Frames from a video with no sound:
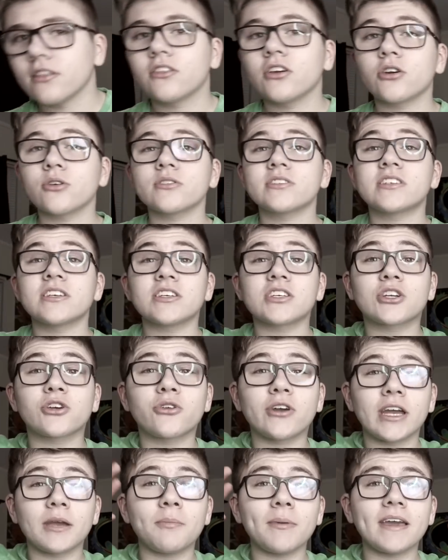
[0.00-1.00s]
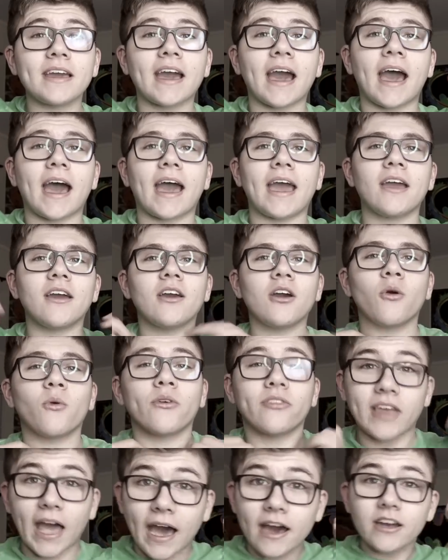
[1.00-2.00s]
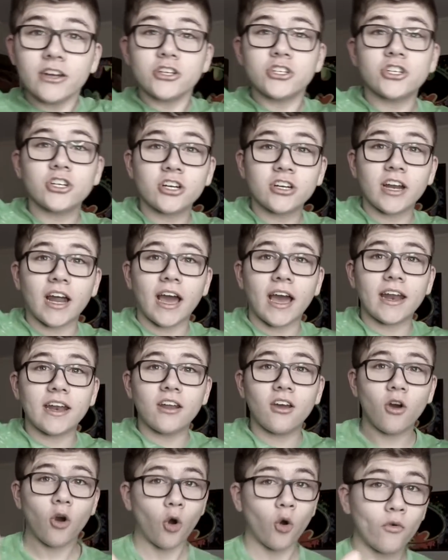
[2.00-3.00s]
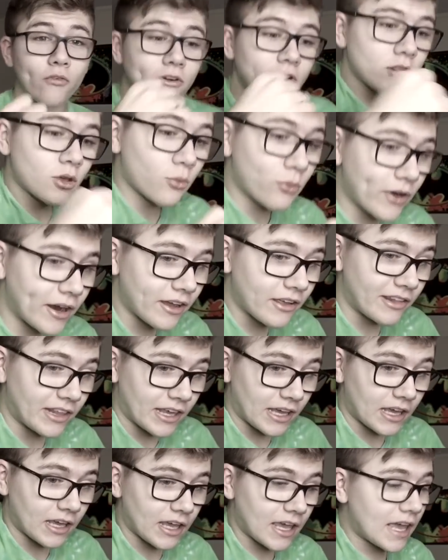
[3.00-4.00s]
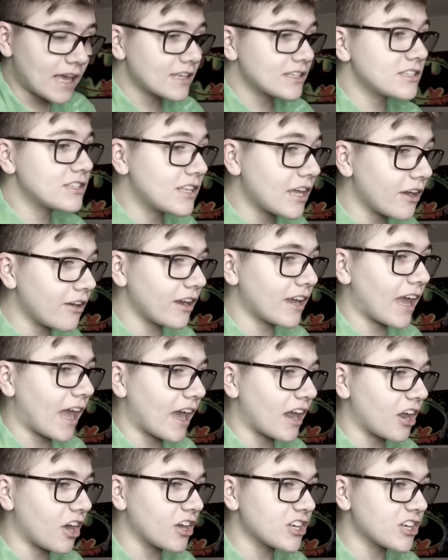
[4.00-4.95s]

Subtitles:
there was this creepy guy without a shirt on over the railing staring at